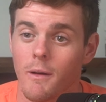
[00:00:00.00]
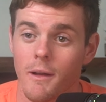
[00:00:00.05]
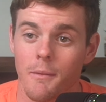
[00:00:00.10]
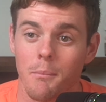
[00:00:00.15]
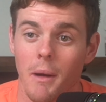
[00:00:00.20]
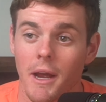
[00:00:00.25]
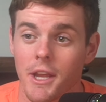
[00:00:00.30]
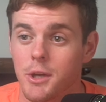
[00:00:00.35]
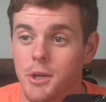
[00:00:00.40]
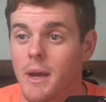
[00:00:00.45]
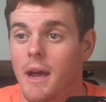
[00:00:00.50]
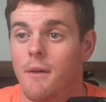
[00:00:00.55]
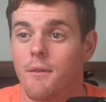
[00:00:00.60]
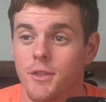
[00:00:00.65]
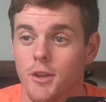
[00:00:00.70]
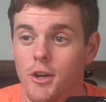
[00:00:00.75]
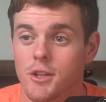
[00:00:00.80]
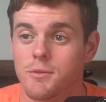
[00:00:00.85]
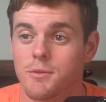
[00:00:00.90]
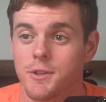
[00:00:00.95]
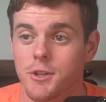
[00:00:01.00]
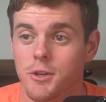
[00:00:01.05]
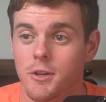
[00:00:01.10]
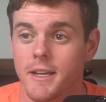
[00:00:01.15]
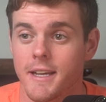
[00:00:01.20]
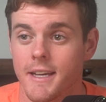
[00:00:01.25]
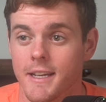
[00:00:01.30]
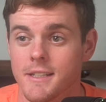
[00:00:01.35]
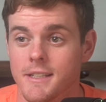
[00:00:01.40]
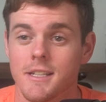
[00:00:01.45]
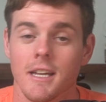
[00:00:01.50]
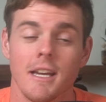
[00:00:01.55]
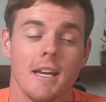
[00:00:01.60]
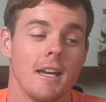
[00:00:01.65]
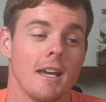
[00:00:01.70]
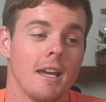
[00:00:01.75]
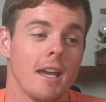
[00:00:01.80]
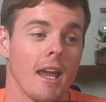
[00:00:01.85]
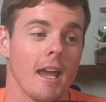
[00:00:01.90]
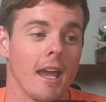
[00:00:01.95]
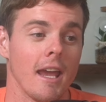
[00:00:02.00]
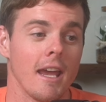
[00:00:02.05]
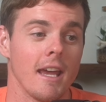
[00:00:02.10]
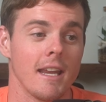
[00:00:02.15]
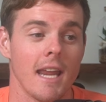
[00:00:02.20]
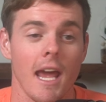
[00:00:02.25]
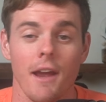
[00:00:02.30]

And by you having those with your kids and